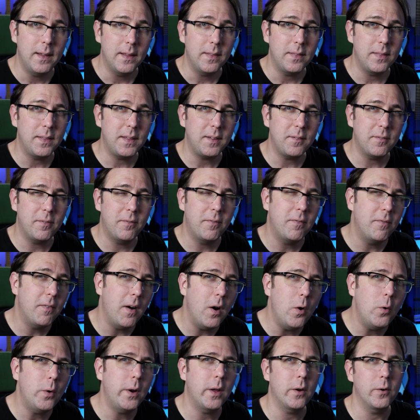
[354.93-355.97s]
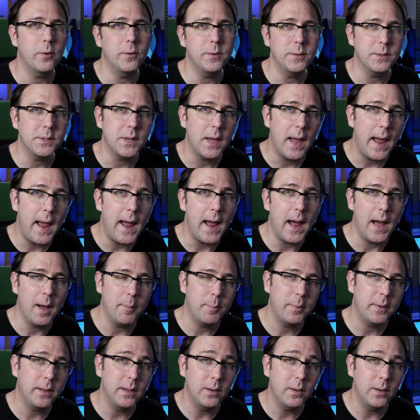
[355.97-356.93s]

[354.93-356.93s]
the Photos app